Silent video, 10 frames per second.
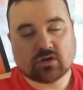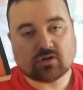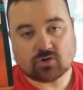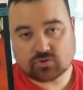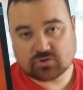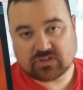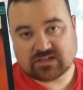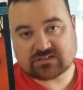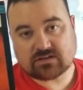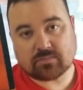Heard good
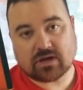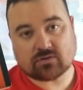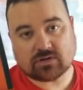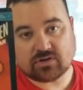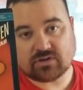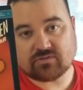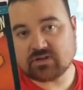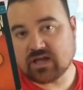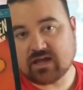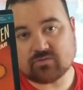things about Larry
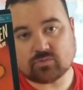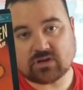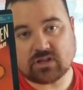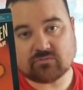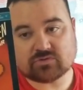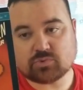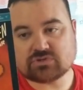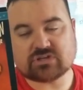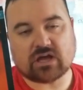Niven. Haven't read any of his books.